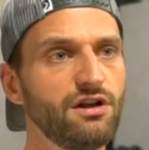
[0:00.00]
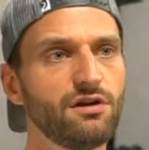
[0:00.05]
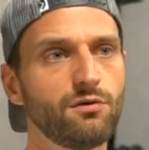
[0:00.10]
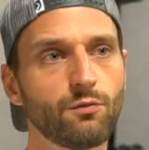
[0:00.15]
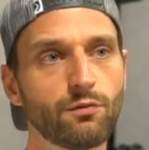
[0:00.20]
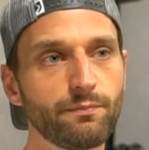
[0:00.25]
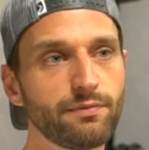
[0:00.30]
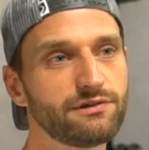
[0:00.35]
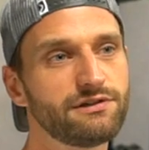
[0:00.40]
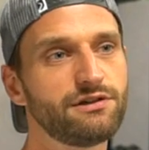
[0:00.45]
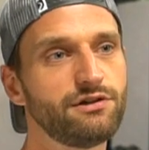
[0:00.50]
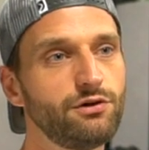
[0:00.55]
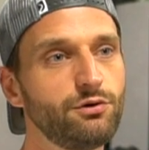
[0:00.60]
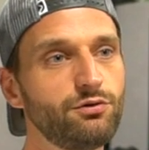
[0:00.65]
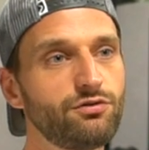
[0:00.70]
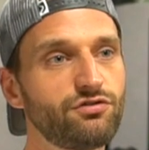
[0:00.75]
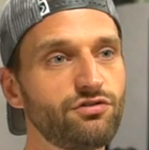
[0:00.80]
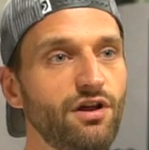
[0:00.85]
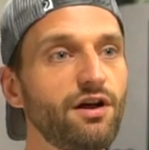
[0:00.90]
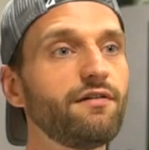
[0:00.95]
We're building new
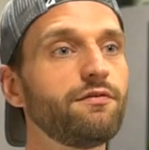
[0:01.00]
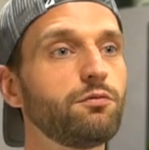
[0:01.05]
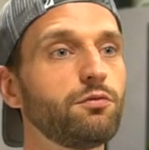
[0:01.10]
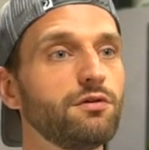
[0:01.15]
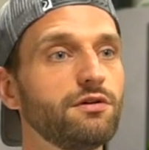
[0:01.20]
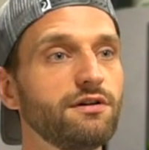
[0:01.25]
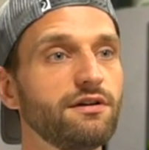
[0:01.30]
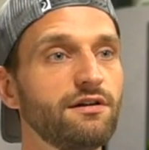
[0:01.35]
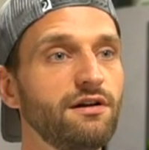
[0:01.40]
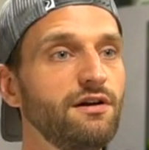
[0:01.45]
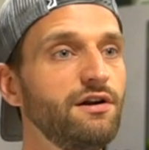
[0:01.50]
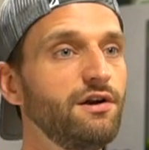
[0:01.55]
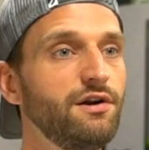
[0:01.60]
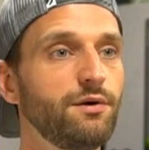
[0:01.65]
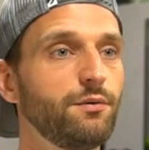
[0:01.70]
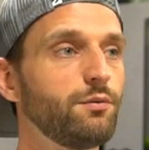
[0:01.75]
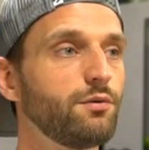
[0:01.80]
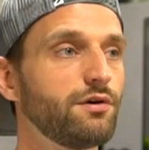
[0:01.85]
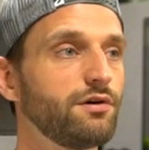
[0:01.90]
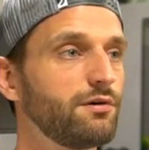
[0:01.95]
stuff. We're
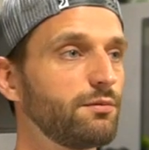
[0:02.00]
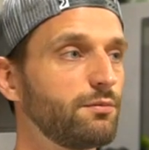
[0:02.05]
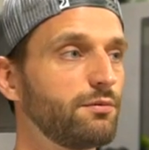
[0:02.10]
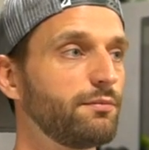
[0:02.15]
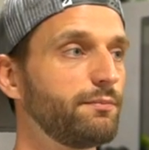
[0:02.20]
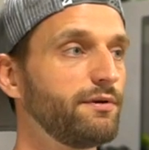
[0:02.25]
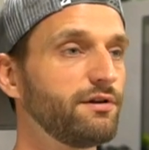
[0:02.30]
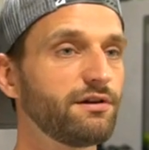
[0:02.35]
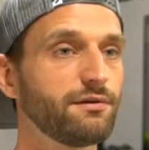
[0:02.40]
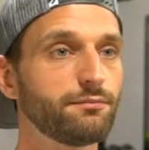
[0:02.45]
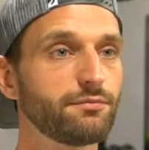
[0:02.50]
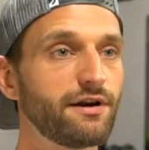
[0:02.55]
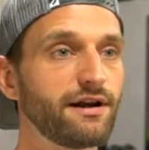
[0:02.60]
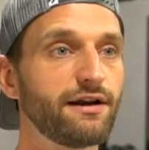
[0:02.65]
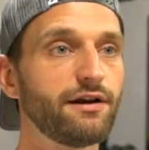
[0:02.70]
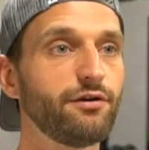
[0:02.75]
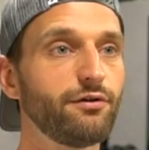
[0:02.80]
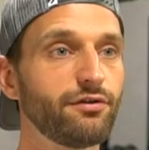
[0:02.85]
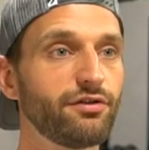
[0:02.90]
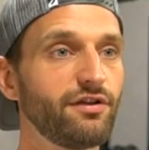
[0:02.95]
building
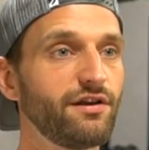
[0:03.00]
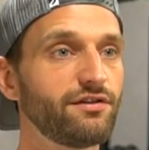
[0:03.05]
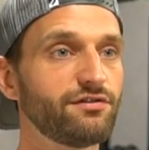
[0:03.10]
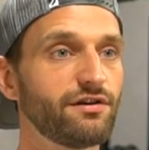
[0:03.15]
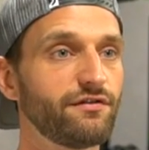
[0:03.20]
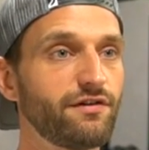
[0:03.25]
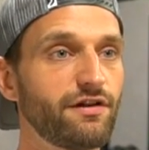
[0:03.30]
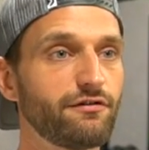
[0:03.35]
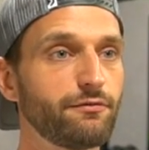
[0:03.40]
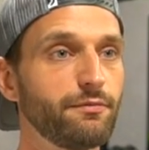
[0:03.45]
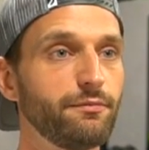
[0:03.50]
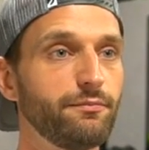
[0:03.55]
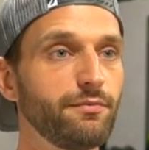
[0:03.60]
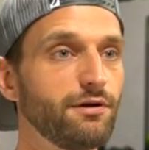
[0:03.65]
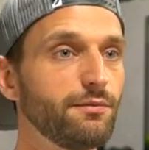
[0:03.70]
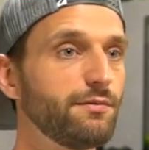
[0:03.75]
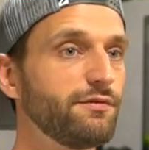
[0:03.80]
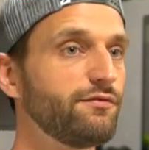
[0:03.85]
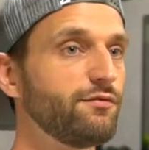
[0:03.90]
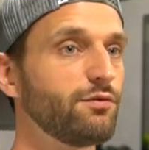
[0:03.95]
brand new things that have never been
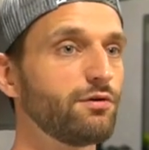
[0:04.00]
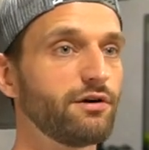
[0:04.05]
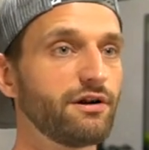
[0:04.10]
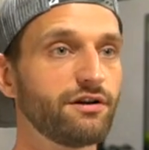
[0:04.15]
built before,